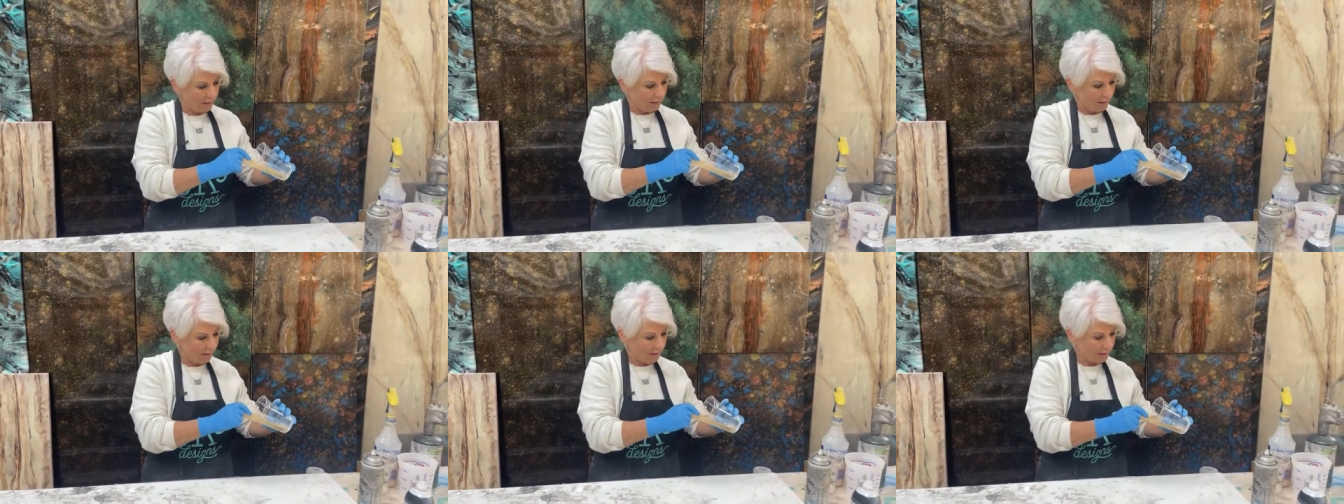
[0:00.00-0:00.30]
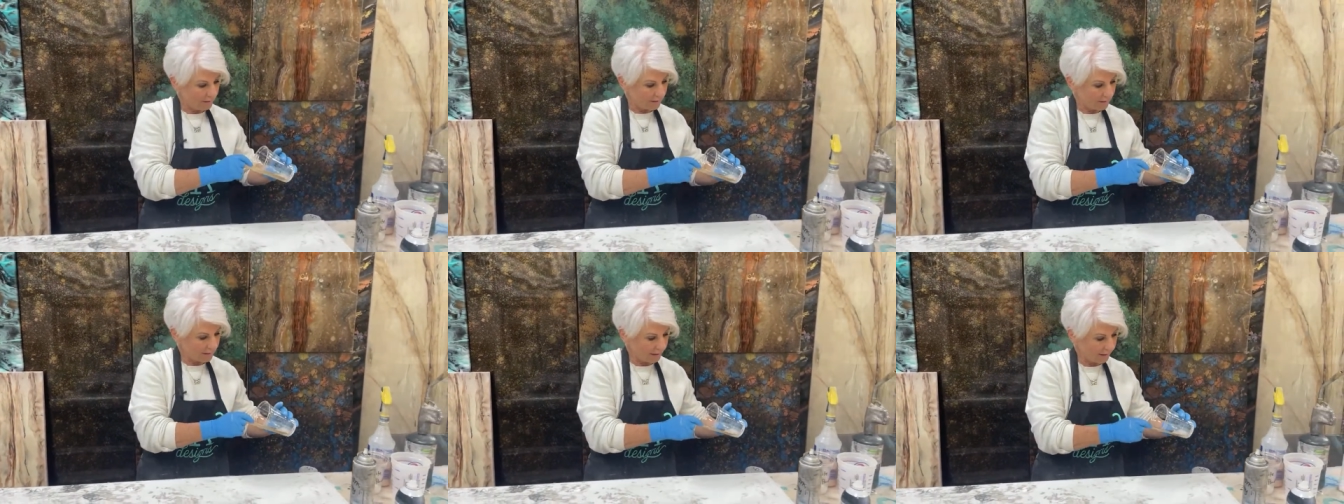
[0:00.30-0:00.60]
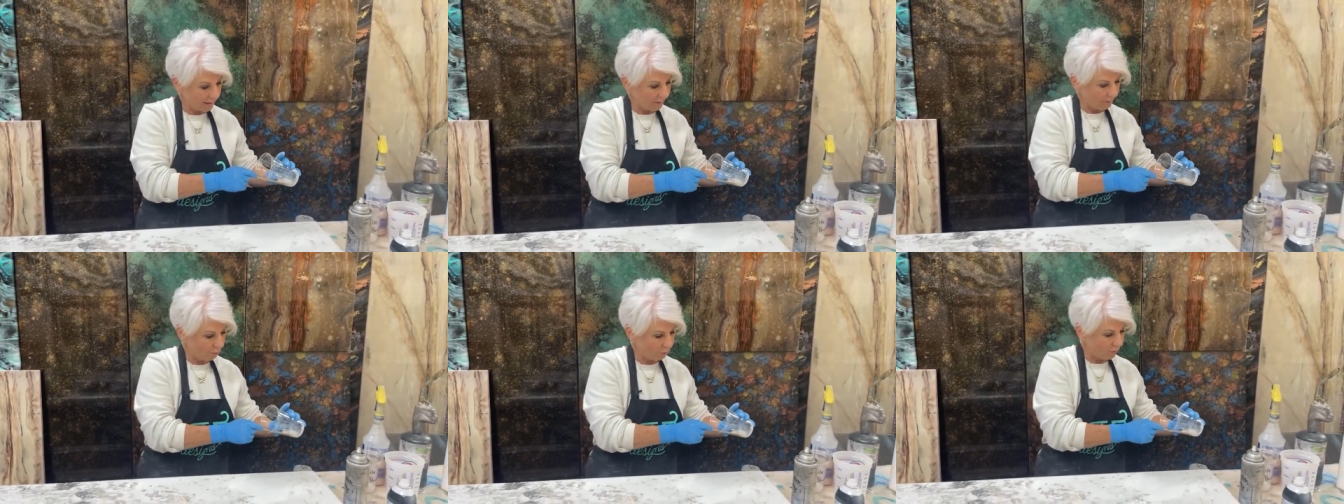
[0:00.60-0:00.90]
is to
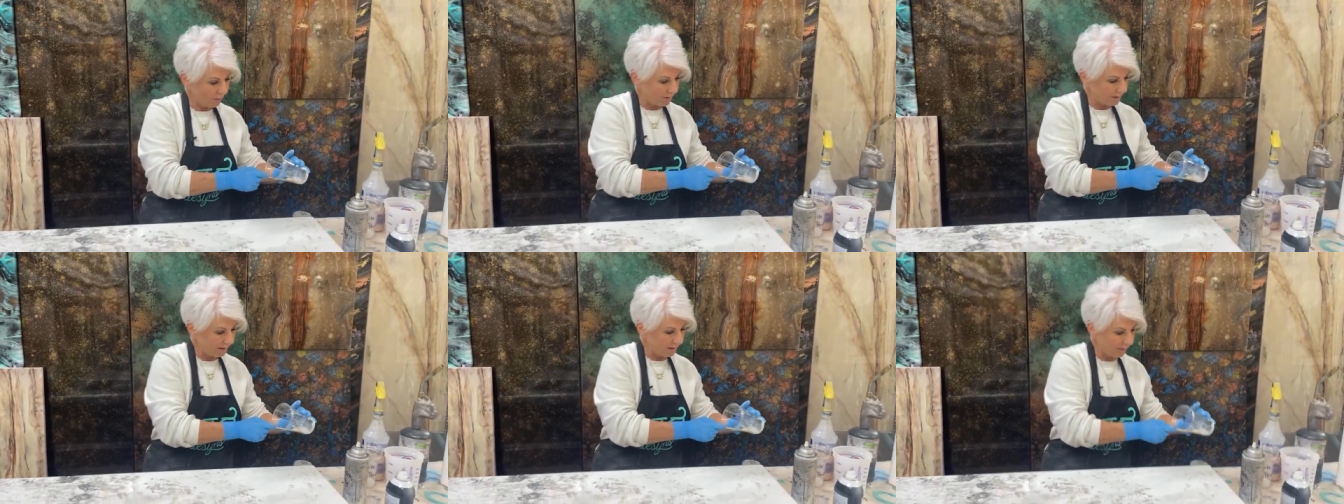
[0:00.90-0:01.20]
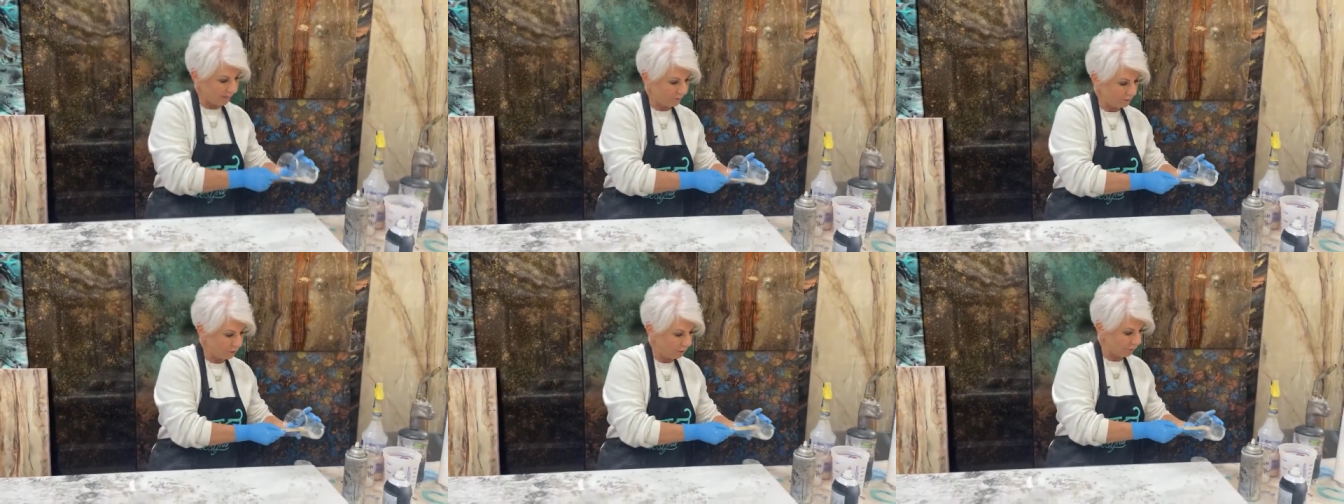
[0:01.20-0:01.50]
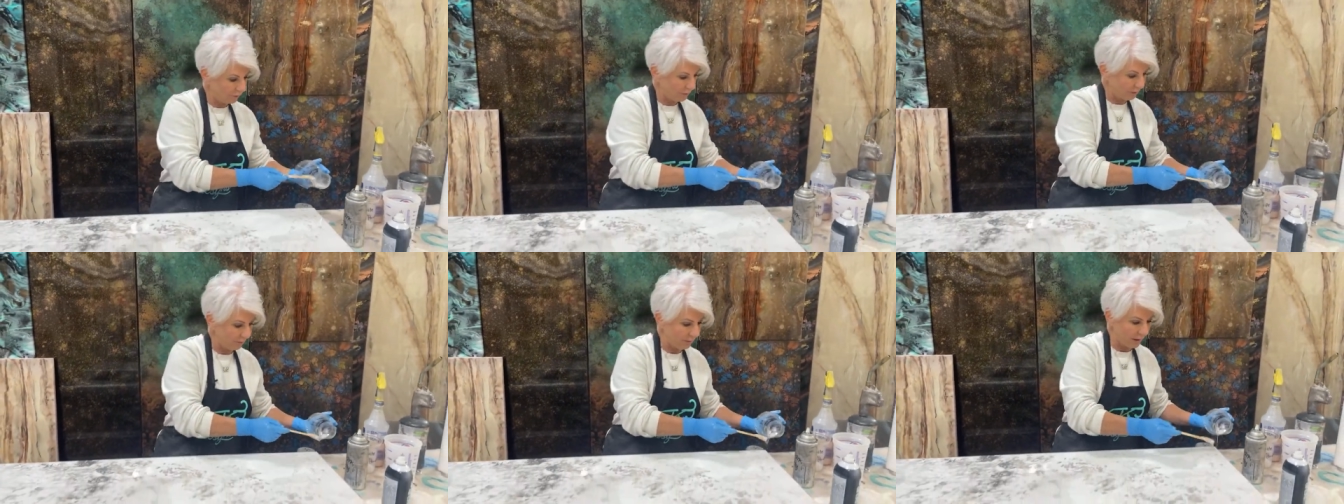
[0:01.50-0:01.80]
come with
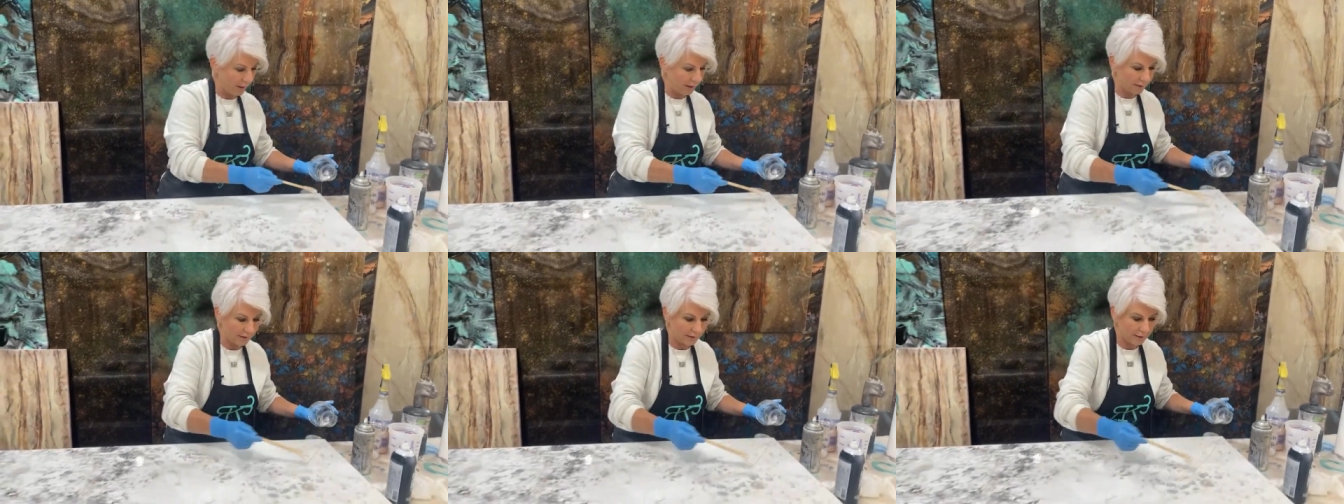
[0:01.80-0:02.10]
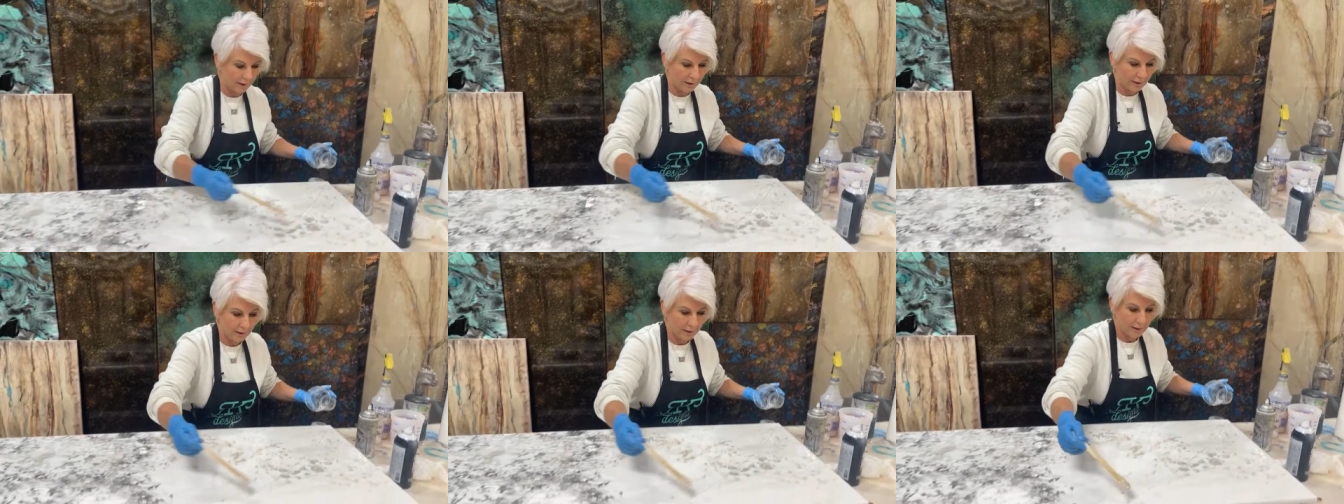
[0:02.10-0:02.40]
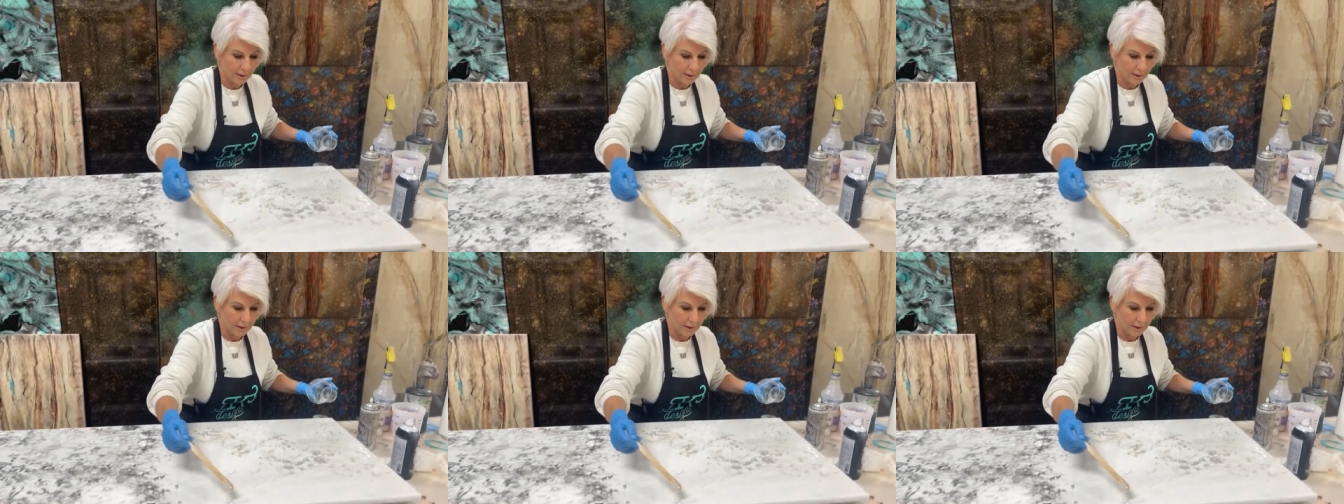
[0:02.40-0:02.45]
leftover epoxy